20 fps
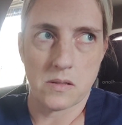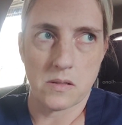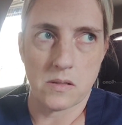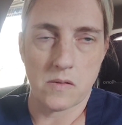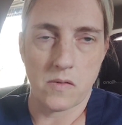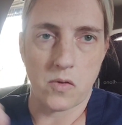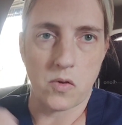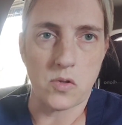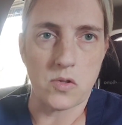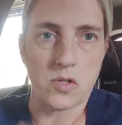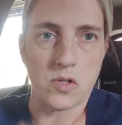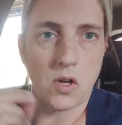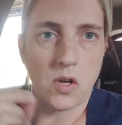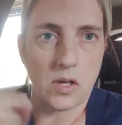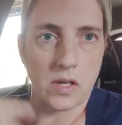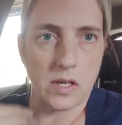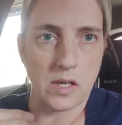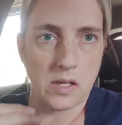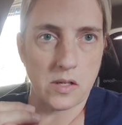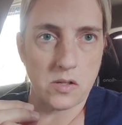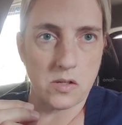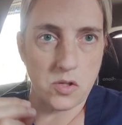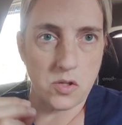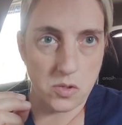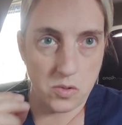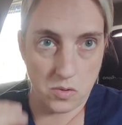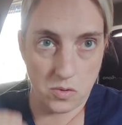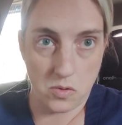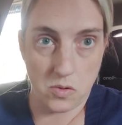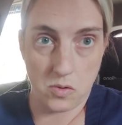of course, talking
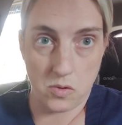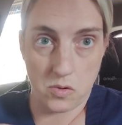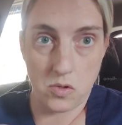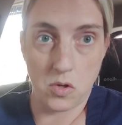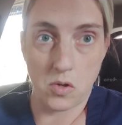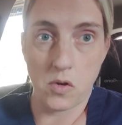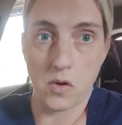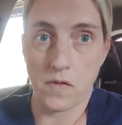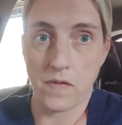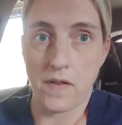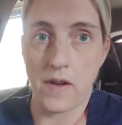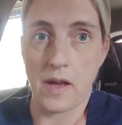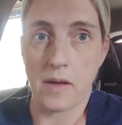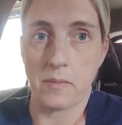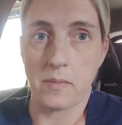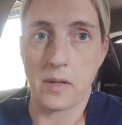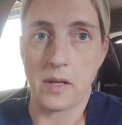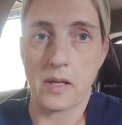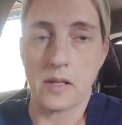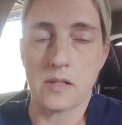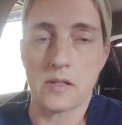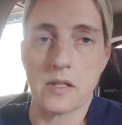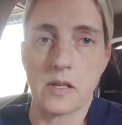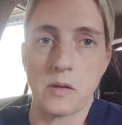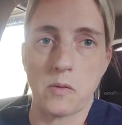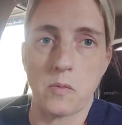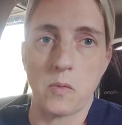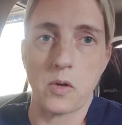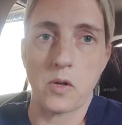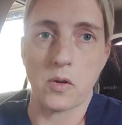to your family and
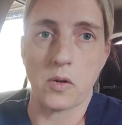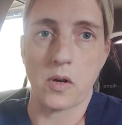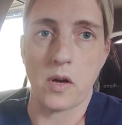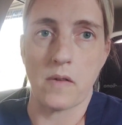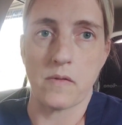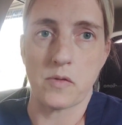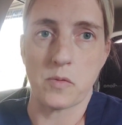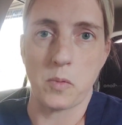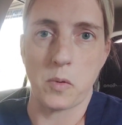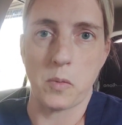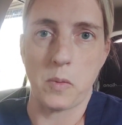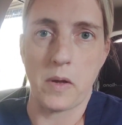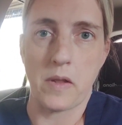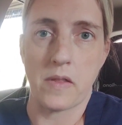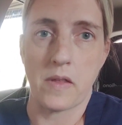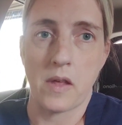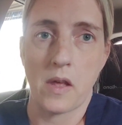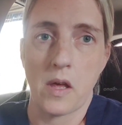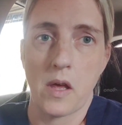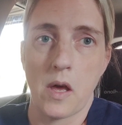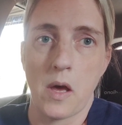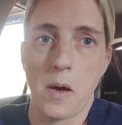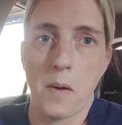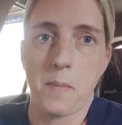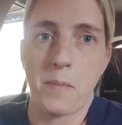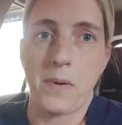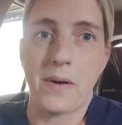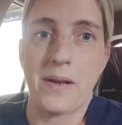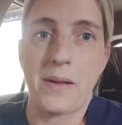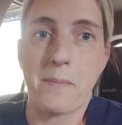seeing what you're comfortable with.
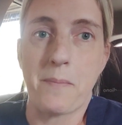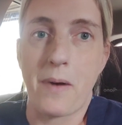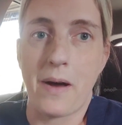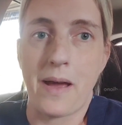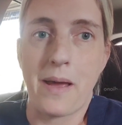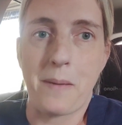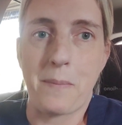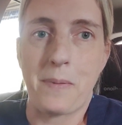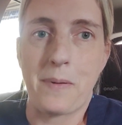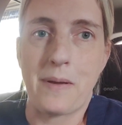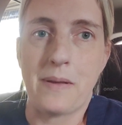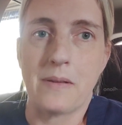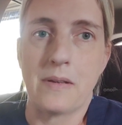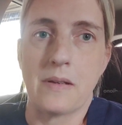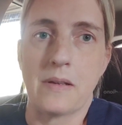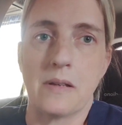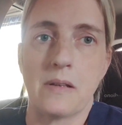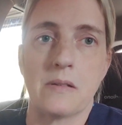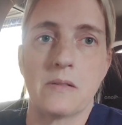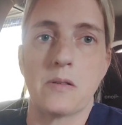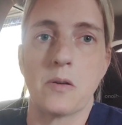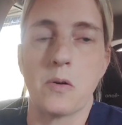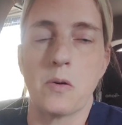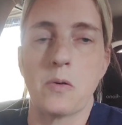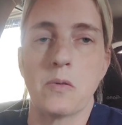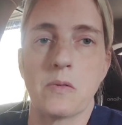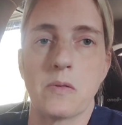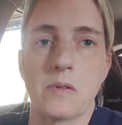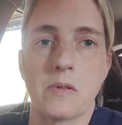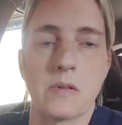But in my opinion,
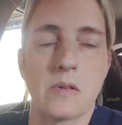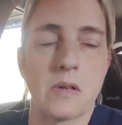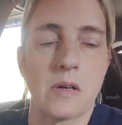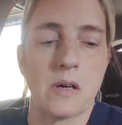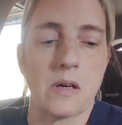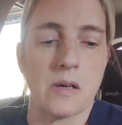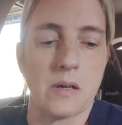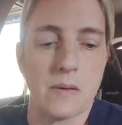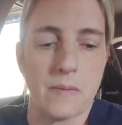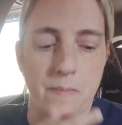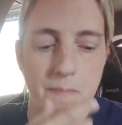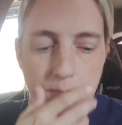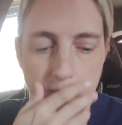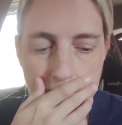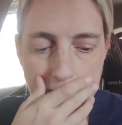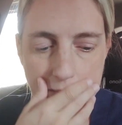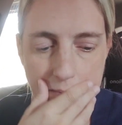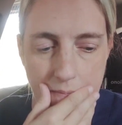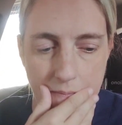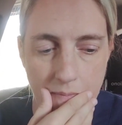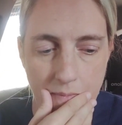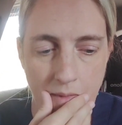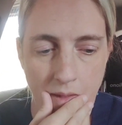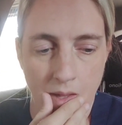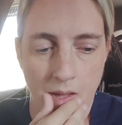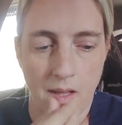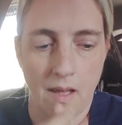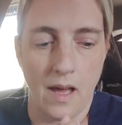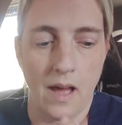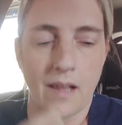don't
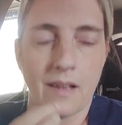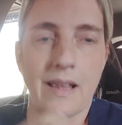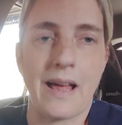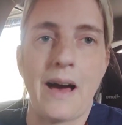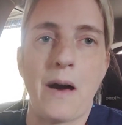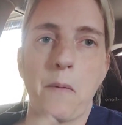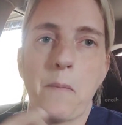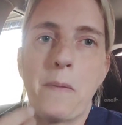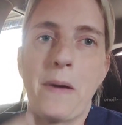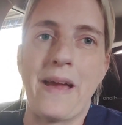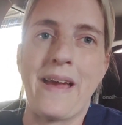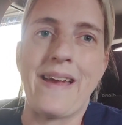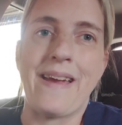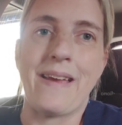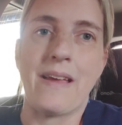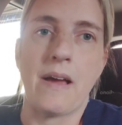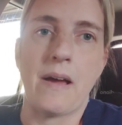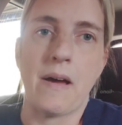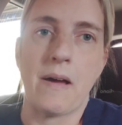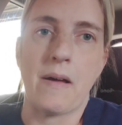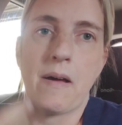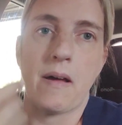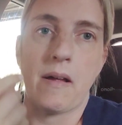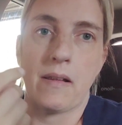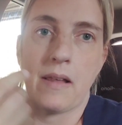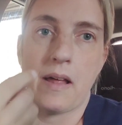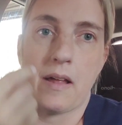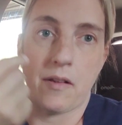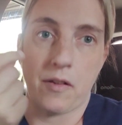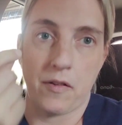allow
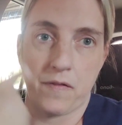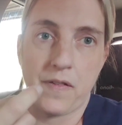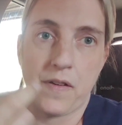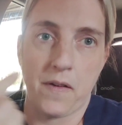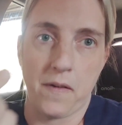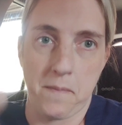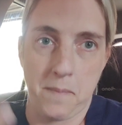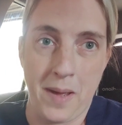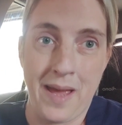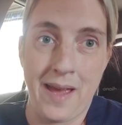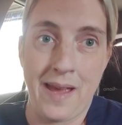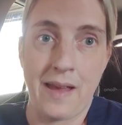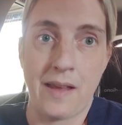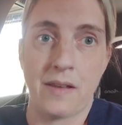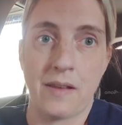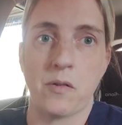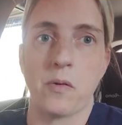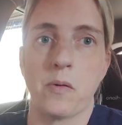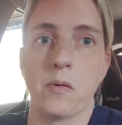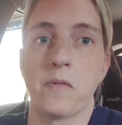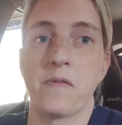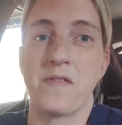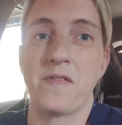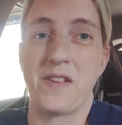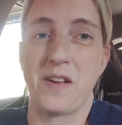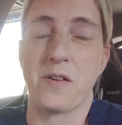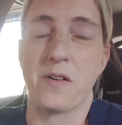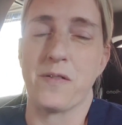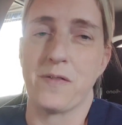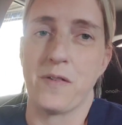the fear of pain or
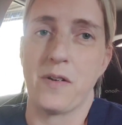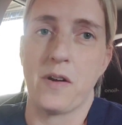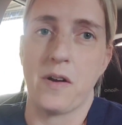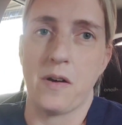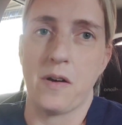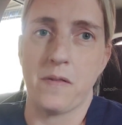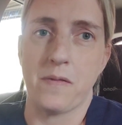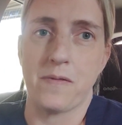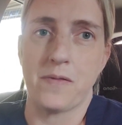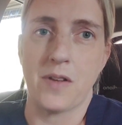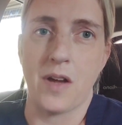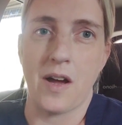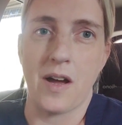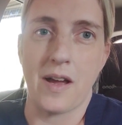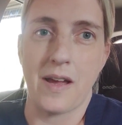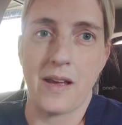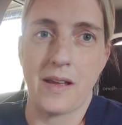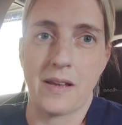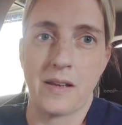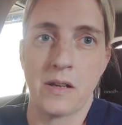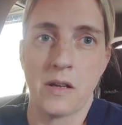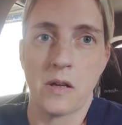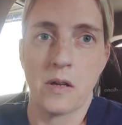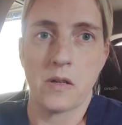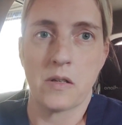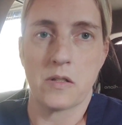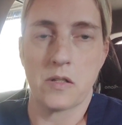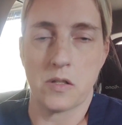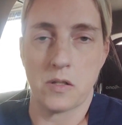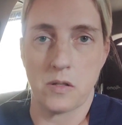fear of dying
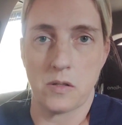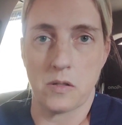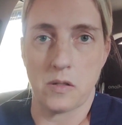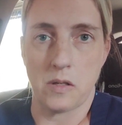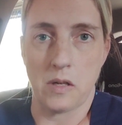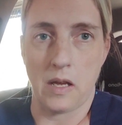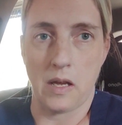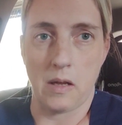to